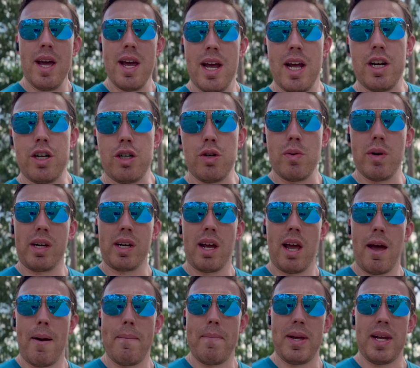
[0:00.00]
in doing
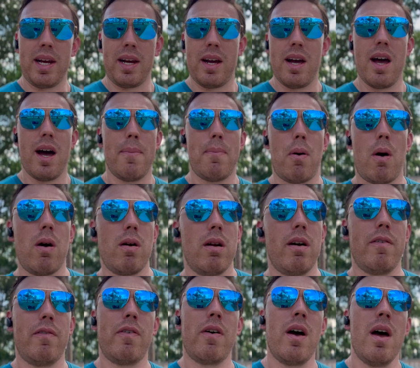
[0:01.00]
and being a part
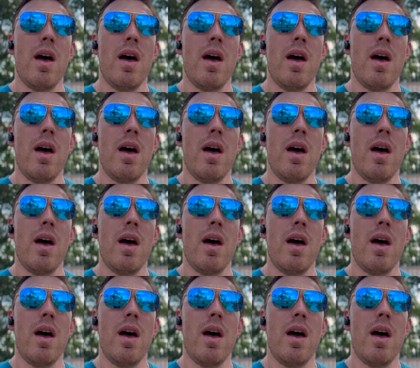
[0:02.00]
of.